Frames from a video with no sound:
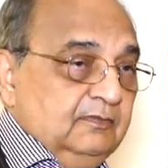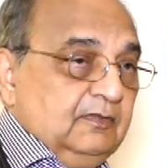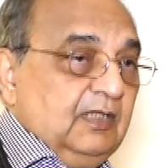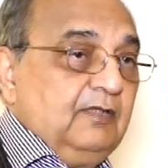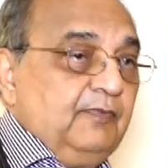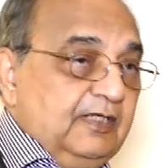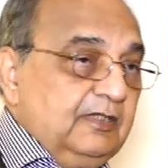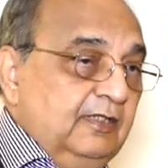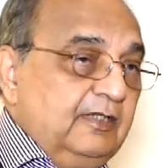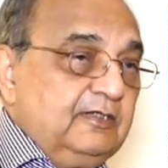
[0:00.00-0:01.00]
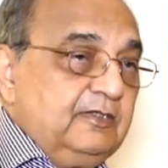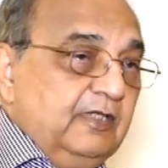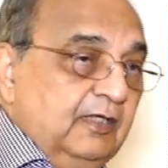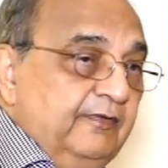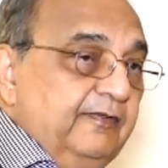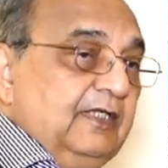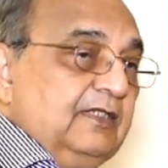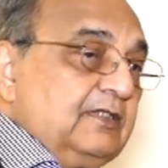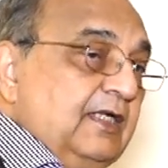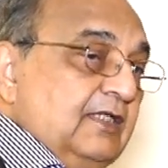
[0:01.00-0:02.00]
or ventilator is delivering
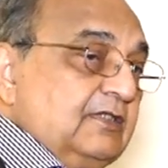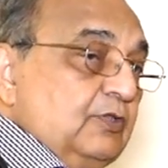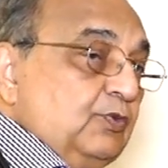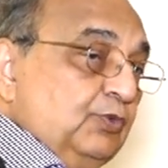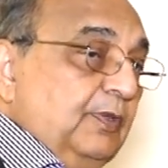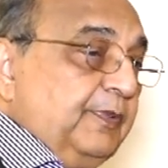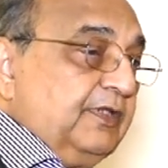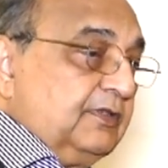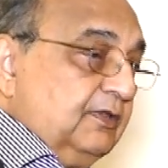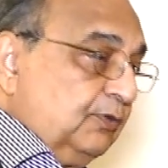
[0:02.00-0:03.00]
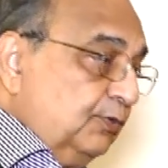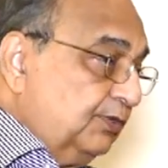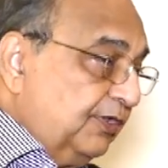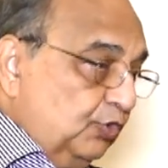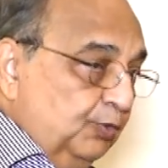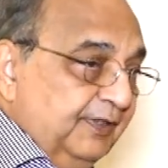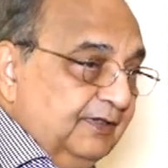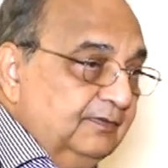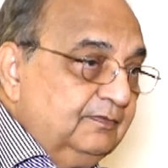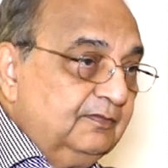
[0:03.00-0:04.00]
its gases to the patient through the
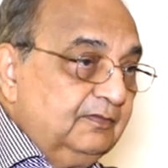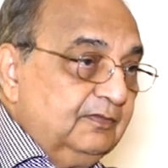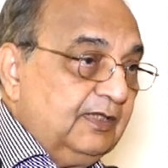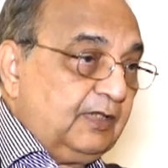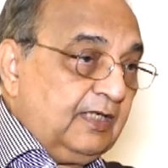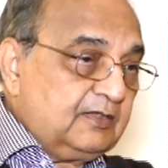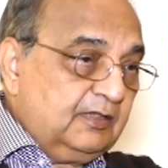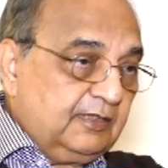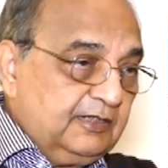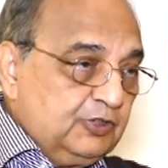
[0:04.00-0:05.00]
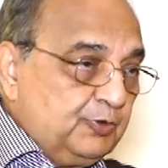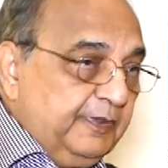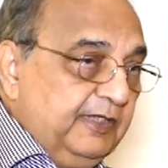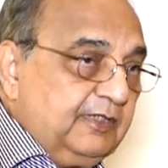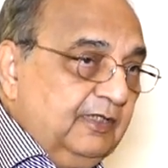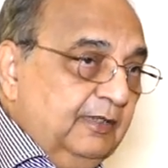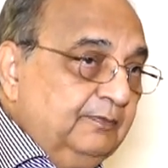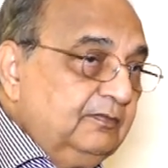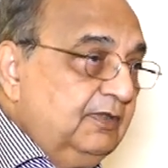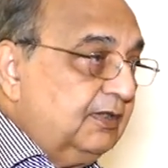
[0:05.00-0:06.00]
tubing. It has got inspiratory
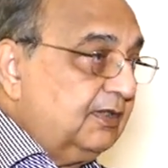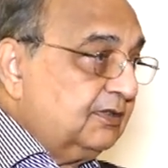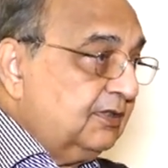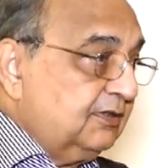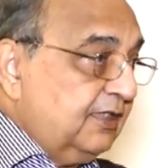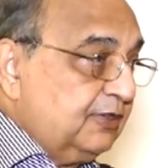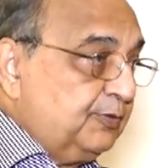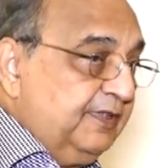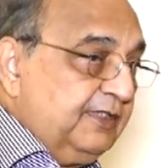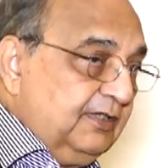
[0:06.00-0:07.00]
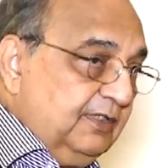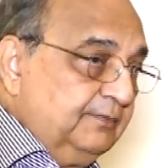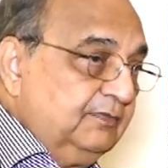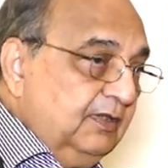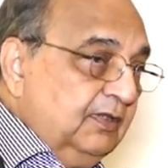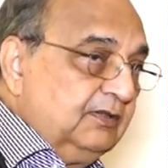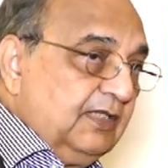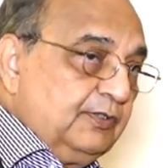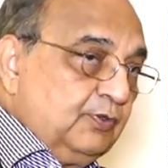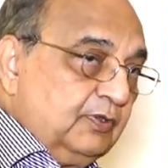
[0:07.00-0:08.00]
limb, it has got expiratory limb,
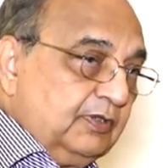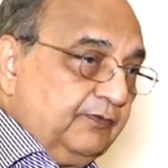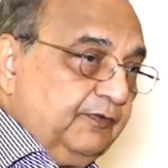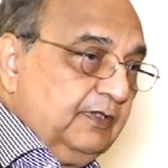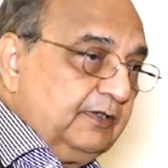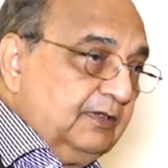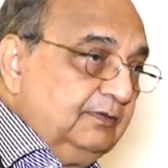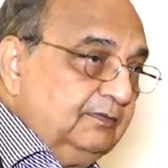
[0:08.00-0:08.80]
then you got a filter,